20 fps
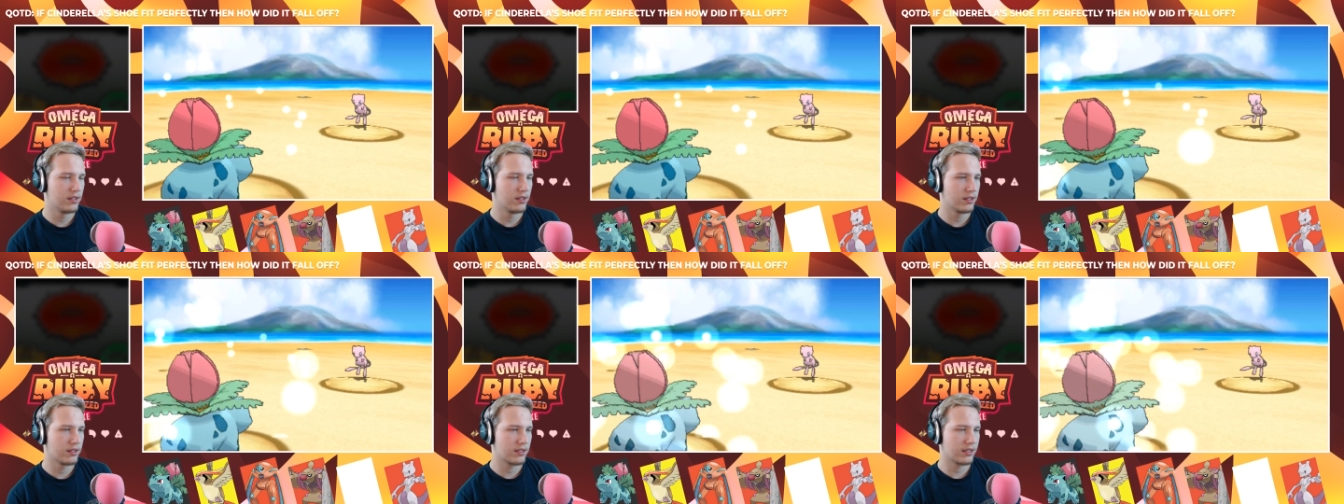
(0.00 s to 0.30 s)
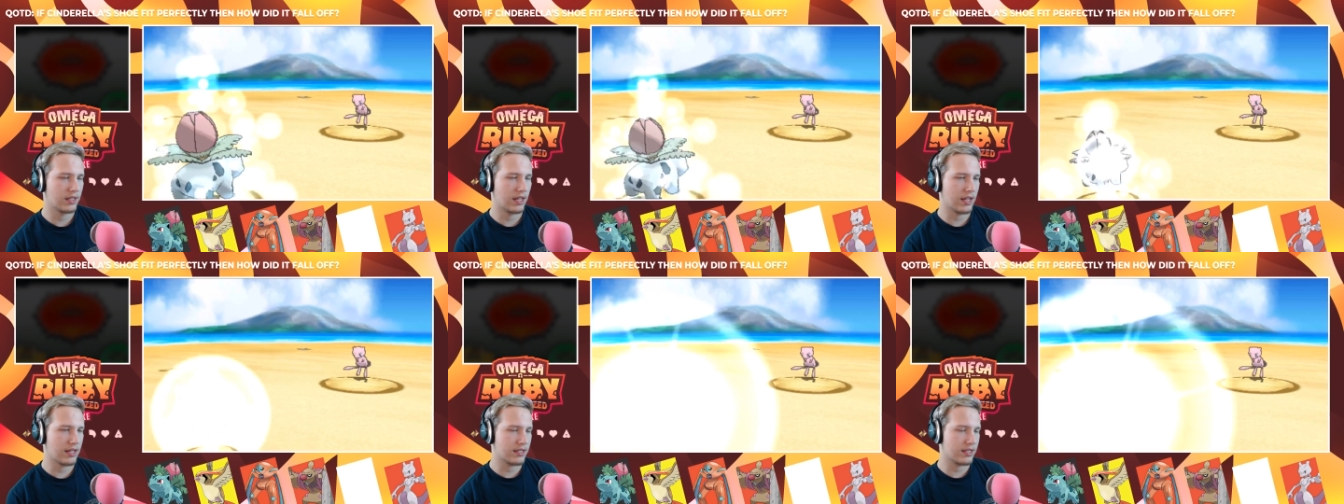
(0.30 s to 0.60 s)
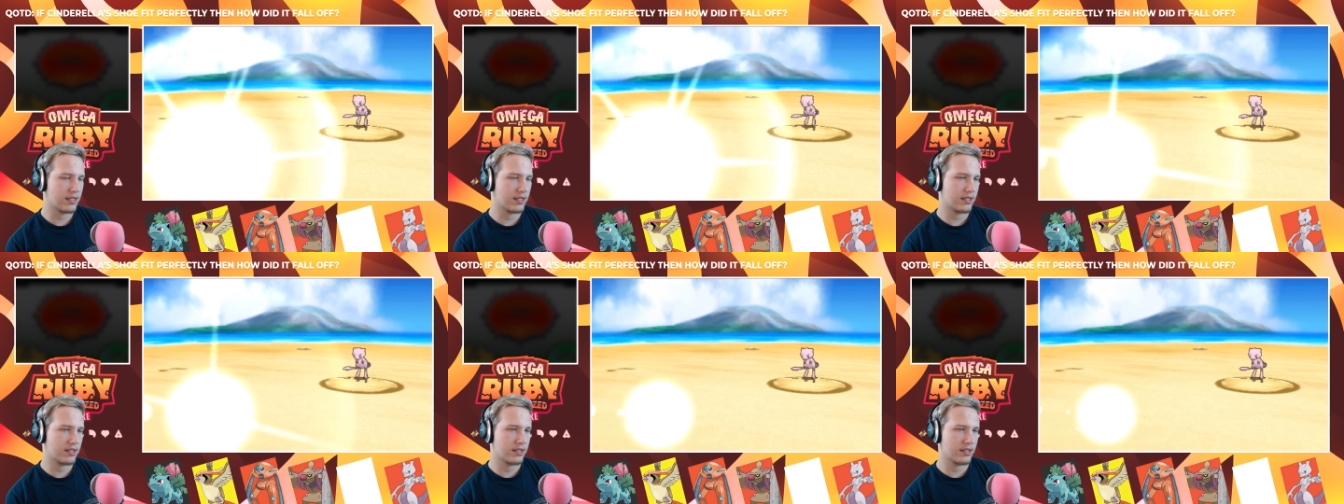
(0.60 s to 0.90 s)
It's not
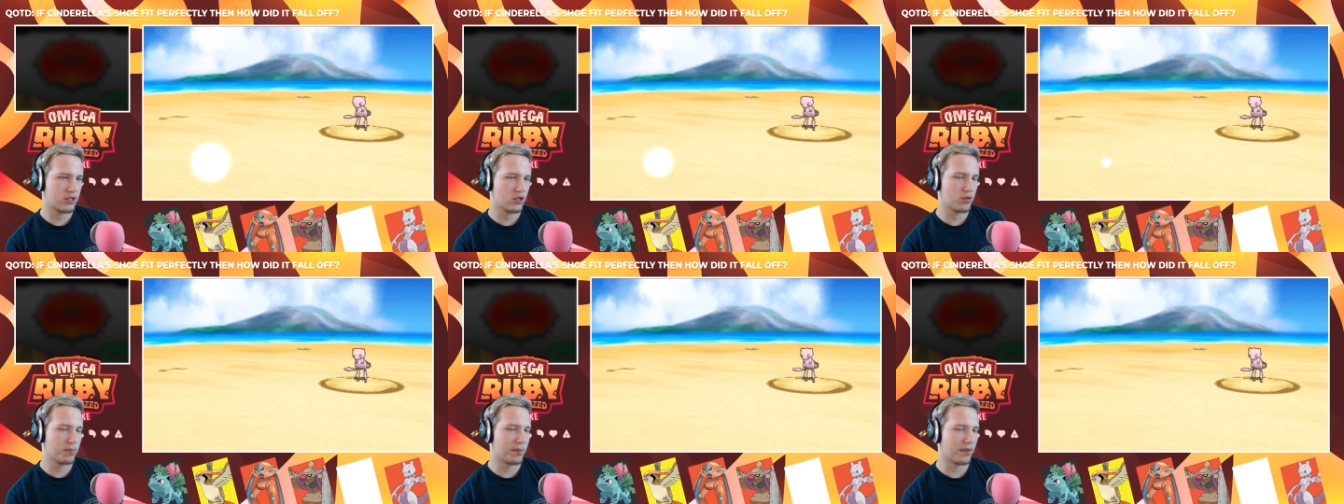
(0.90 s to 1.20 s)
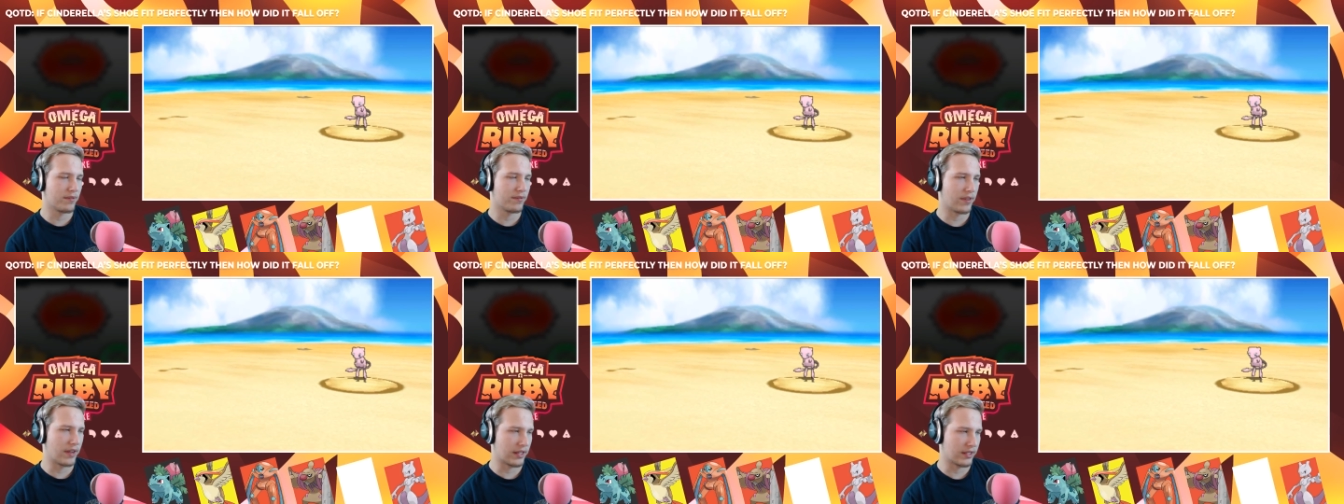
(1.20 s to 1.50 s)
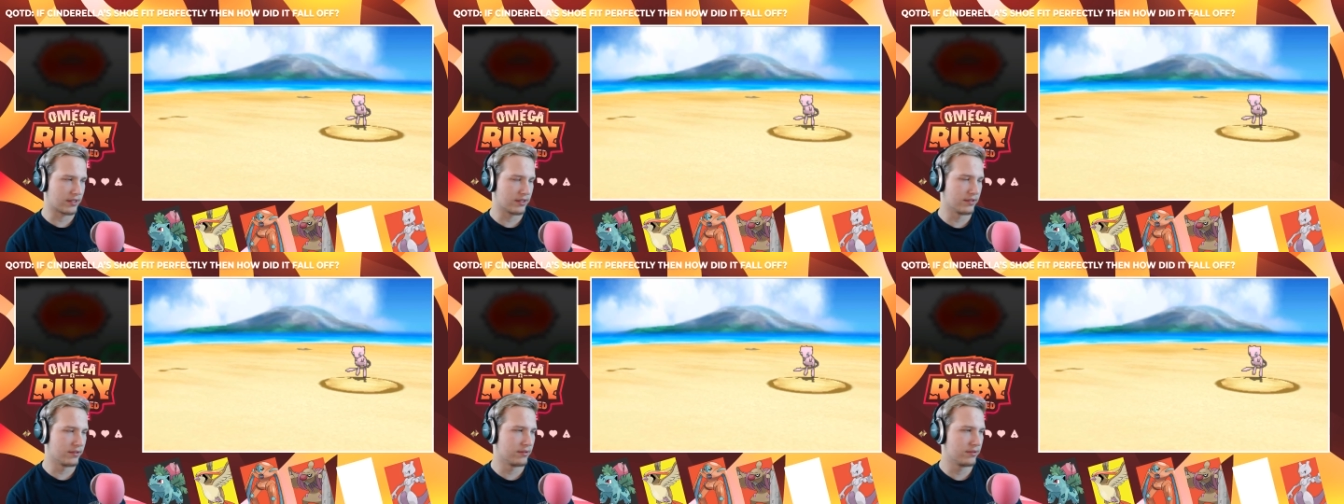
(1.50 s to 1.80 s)
super
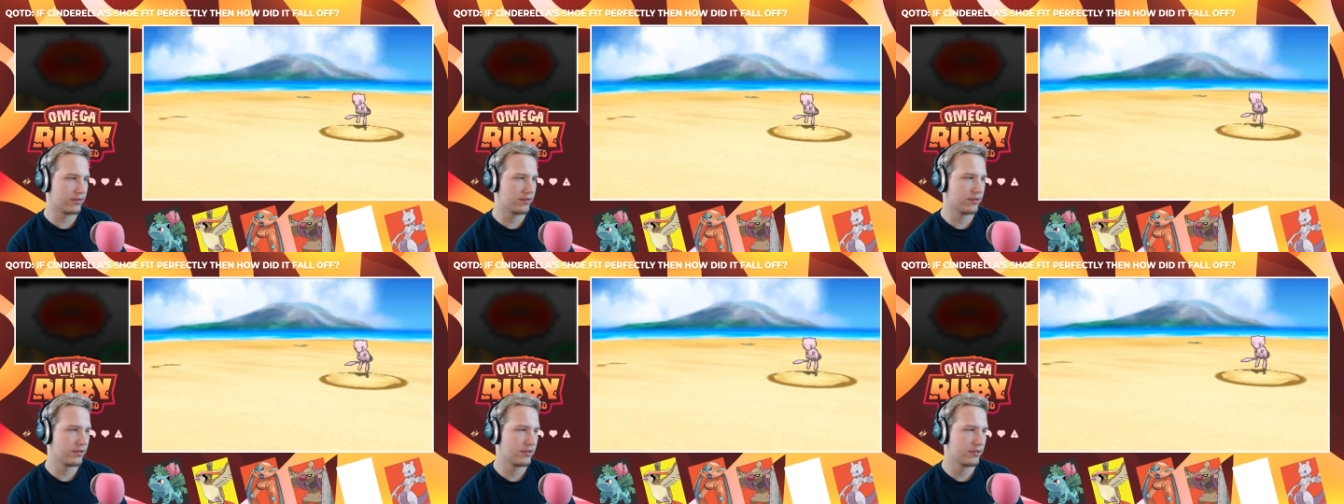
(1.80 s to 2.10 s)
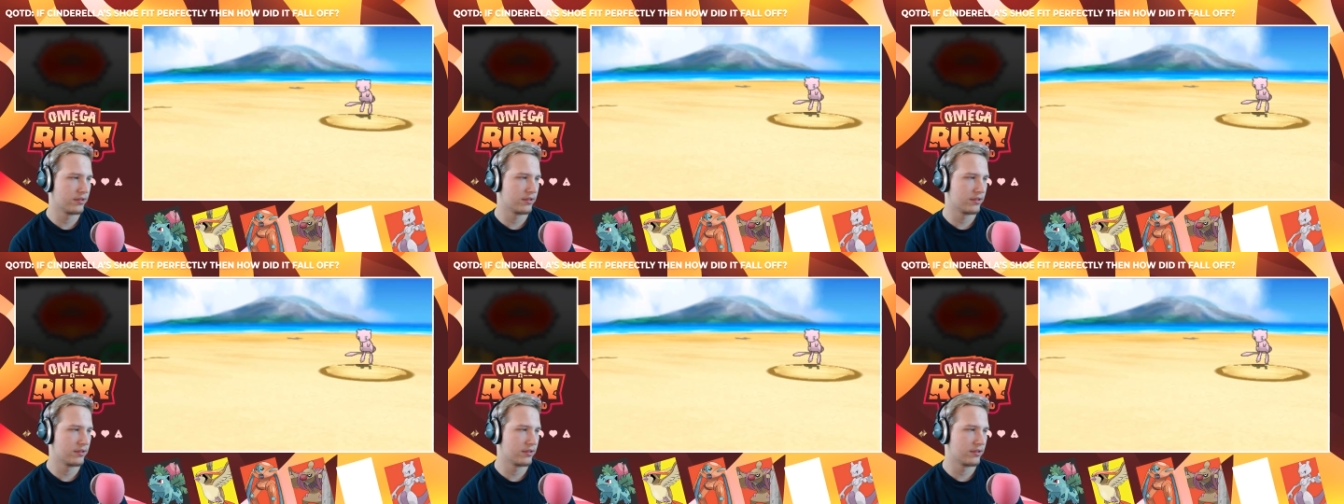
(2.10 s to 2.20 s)
effective.